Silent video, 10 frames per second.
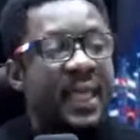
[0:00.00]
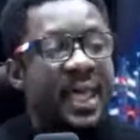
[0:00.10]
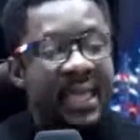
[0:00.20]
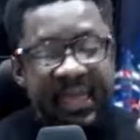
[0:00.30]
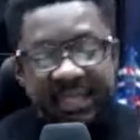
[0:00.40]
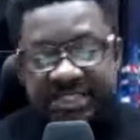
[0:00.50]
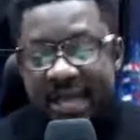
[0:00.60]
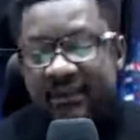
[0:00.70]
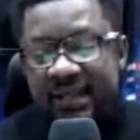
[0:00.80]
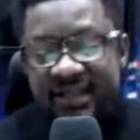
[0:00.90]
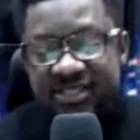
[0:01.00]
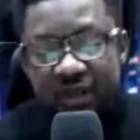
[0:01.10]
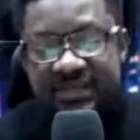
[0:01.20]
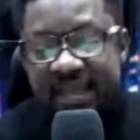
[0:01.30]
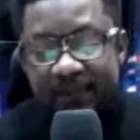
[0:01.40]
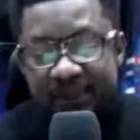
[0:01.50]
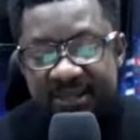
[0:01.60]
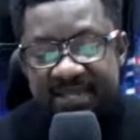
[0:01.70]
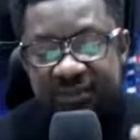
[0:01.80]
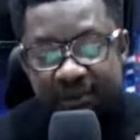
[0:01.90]
A child that has not embraced its
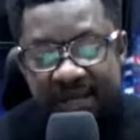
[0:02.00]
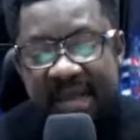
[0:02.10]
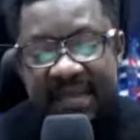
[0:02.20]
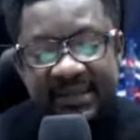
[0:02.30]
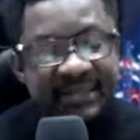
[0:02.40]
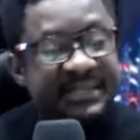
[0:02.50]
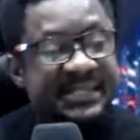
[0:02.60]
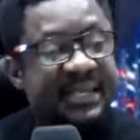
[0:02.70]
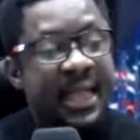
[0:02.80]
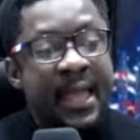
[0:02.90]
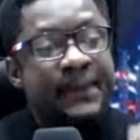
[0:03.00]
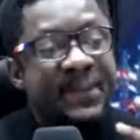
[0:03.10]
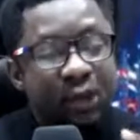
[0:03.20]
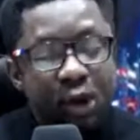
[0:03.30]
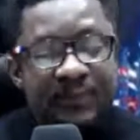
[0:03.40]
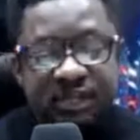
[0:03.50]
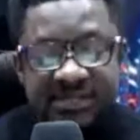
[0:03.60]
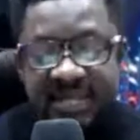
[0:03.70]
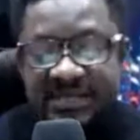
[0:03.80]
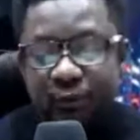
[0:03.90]
real identity becomes
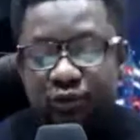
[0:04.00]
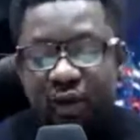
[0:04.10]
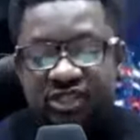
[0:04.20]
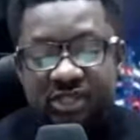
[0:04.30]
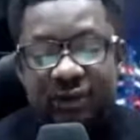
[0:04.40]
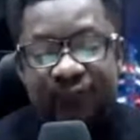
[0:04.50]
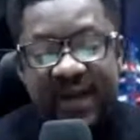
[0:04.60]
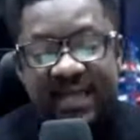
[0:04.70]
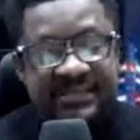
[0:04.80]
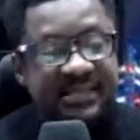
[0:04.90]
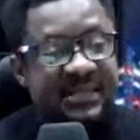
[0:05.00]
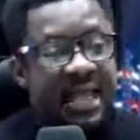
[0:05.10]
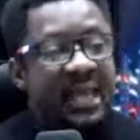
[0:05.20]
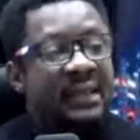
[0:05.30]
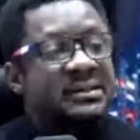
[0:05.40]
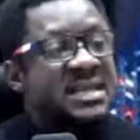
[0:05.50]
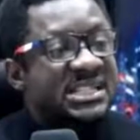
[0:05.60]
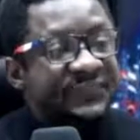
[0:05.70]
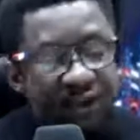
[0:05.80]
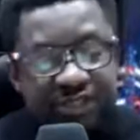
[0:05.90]
susceptible to all sorts of vices.
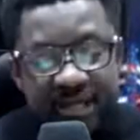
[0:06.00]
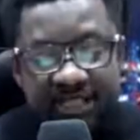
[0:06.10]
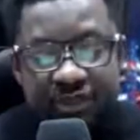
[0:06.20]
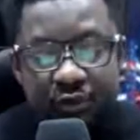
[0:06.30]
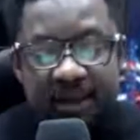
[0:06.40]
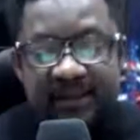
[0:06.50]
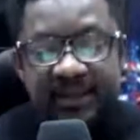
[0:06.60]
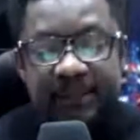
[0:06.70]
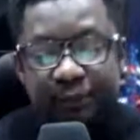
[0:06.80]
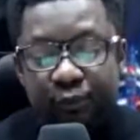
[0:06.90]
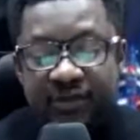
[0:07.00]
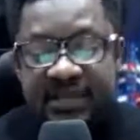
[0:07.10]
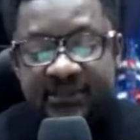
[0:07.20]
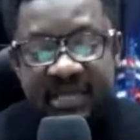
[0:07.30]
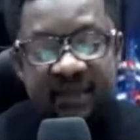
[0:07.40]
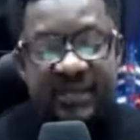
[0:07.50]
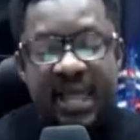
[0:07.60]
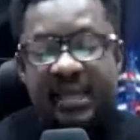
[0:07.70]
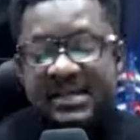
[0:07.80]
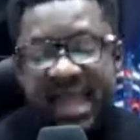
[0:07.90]
Dysfunctional children didn't produce themselves.
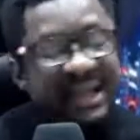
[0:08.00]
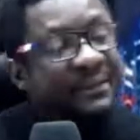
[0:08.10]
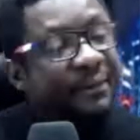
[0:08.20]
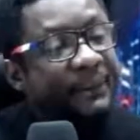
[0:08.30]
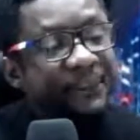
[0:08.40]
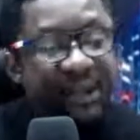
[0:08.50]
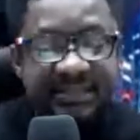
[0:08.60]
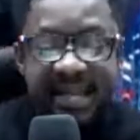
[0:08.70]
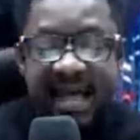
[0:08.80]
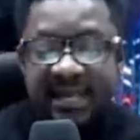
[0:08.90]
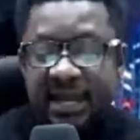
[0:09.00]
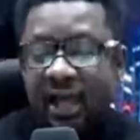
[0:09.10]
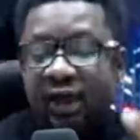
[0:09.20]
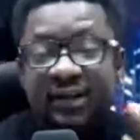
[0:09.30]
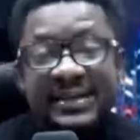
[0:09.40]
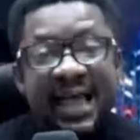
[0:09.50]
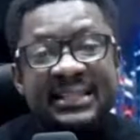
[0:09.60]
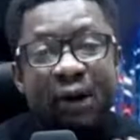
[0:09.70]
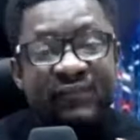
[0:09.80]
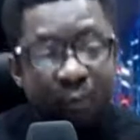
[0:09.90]
They are the report card that of
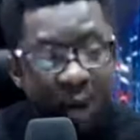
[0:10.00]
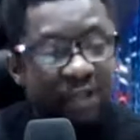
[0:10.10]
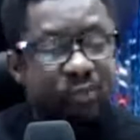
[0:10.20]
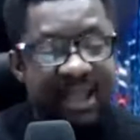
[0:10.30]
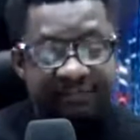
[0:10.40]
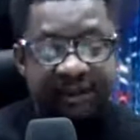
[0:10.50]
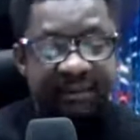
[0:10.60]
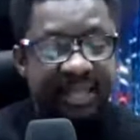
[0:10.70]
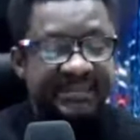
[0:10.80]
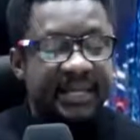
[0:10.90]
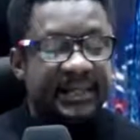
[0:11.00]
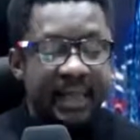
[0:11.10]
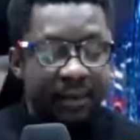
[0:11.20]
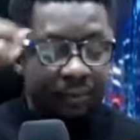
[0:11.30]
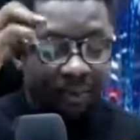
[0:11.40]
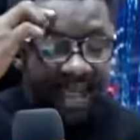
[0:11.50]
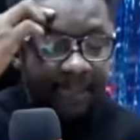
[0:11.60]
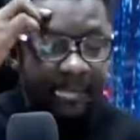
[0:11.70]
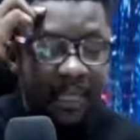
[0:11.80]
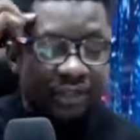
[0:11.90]
the world we have created, right?
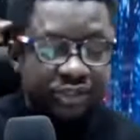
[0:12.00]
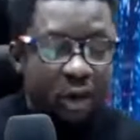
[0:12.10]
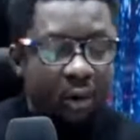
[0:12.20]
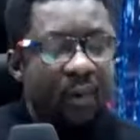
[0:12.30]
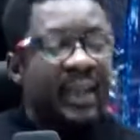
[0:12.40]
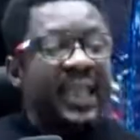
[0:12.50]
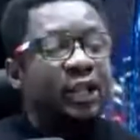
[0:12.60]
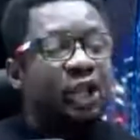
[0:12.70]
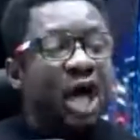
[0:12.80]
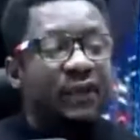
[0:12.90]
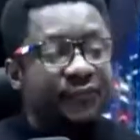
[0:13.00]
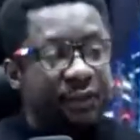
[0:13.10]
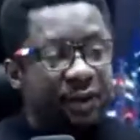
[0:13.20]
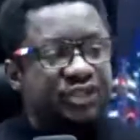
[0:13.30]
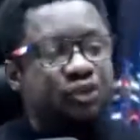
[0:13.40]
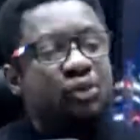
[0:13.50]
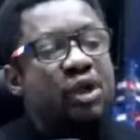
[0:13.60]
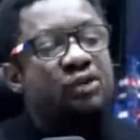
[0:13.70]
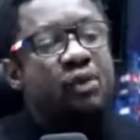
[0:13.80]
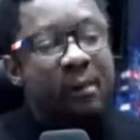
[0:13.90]
So a lot of us do not know
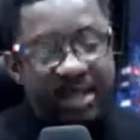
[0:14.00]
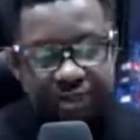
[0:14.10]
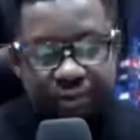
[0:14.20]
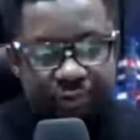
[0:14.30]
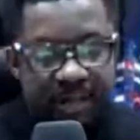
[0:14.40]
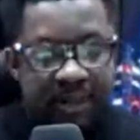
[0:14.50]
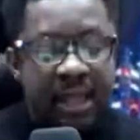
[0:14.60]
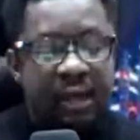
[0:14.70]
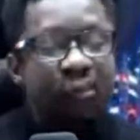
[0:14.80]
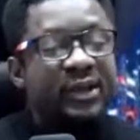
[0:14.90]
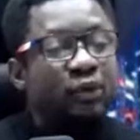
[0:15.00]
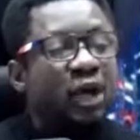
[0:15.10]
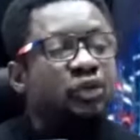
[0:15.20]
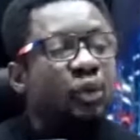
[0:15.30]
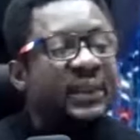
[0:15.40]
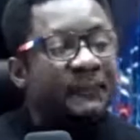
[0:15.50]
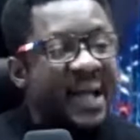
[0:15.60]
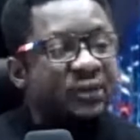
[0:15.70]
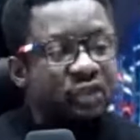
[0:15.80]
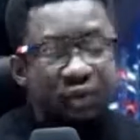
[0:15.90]
our children. We do not know the
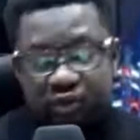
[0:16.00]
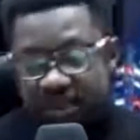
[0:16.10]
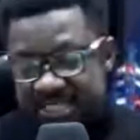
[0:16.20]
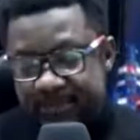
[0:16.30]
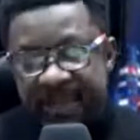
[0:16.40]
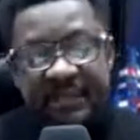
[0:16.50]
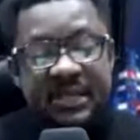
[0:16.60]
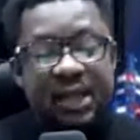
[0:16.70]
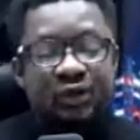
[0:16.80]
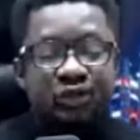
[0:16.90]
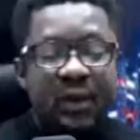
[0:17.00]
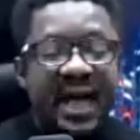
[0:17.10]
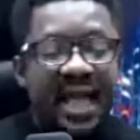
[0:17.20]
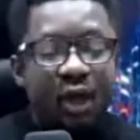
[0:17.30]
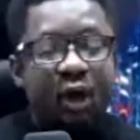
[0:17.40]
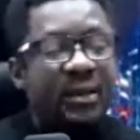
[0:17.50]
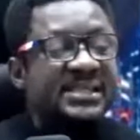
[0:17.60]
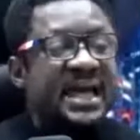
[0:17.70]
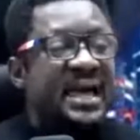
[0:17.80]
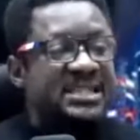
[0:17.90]
milestones to expect. So I always
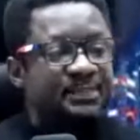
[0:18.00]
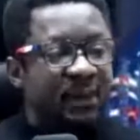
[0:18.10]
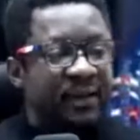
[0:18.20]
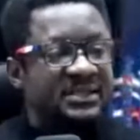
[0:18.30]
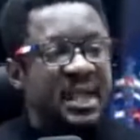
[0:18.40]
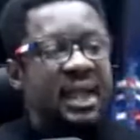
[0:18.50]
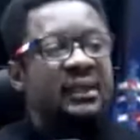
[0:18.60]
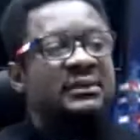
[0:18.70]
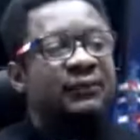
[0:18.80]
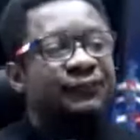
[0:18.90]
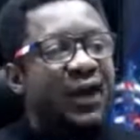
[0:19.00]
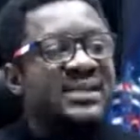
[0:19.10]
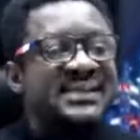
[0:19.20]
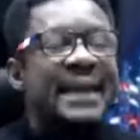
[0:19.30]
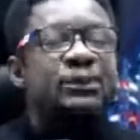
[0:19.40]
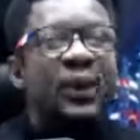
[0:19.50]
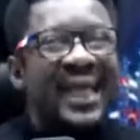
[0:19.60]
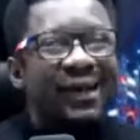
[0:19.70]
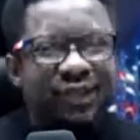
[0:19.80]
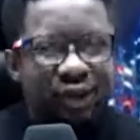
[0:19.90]
ask parents, the first time you held
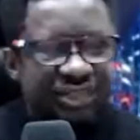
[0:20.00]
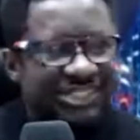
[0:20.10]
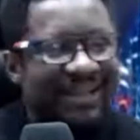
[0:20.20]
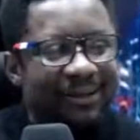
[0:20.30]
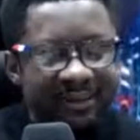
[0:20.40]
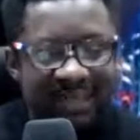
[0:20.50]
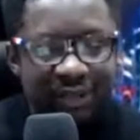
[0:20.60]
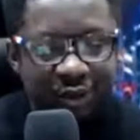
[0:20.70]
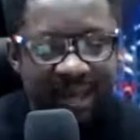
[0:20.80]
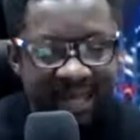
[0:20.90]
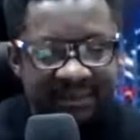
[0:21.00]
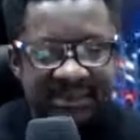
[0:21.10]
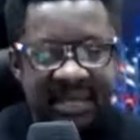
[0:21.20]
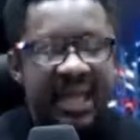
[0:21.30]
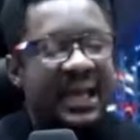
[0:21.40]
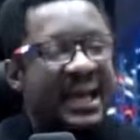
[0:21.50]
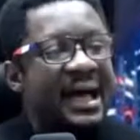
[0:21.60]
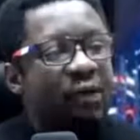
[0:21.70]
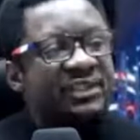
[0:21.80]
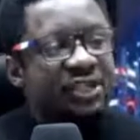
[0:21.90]
your child in your hands, how
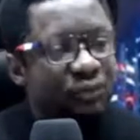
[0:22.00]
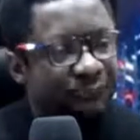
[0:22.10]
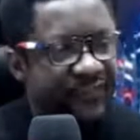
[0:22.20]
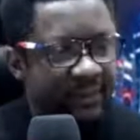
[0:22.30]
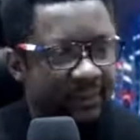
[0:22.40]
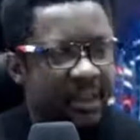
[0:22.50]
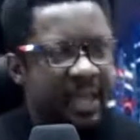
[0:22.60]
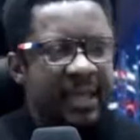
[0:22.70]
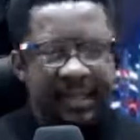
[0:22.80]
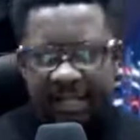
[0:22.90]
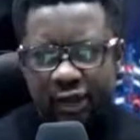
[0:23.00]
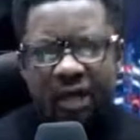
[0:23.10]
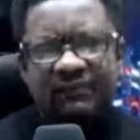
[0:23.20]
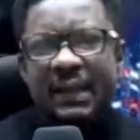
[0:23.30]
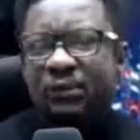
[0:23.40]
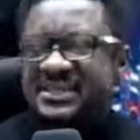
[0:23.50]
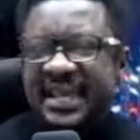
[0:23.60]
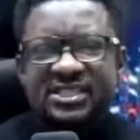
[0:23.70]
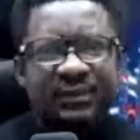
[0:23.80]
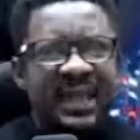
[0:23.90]
did you feel? A lot of them will say to
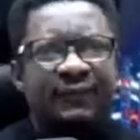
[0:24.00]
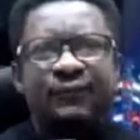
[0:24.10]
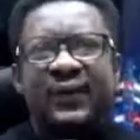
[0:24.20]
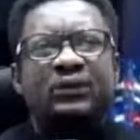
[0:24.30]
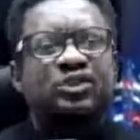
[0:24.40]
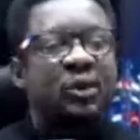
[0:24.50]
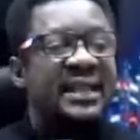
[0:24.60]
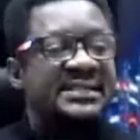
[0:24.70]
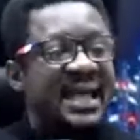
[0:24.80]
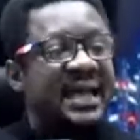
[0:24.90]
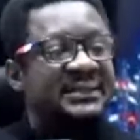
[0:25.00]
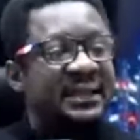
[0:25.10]
me, I felt so excited.